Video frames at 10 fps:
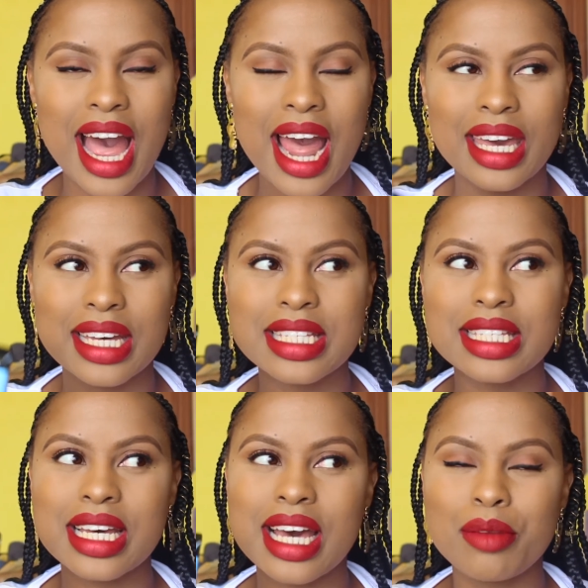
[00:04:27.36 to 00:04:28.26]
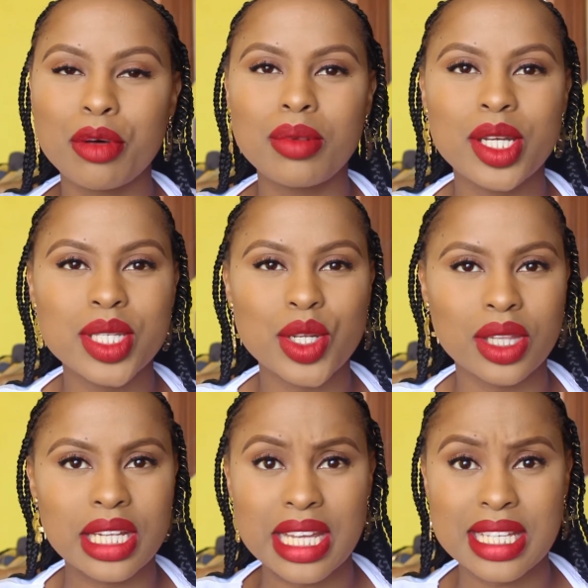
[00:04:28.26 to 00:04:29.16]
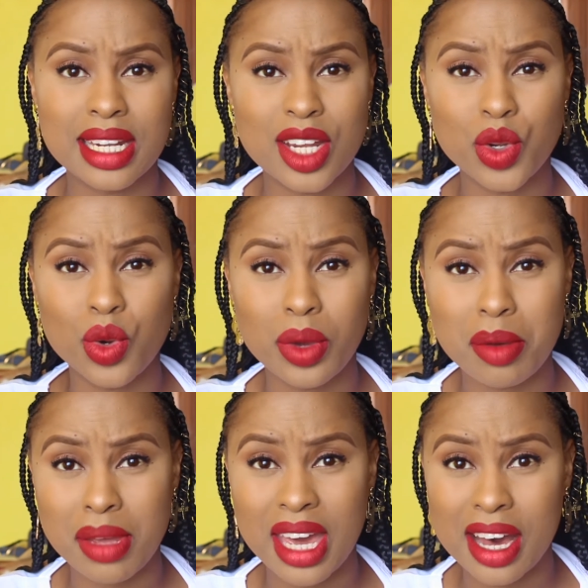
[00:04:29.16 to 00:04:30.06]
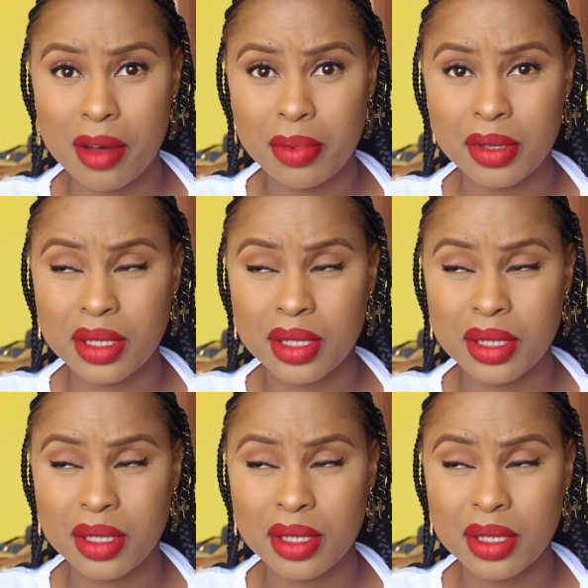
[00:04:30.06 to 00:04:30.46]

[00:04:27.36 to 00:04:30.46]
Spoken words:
I guess I'd probably use it on the days that I don't wear makeup.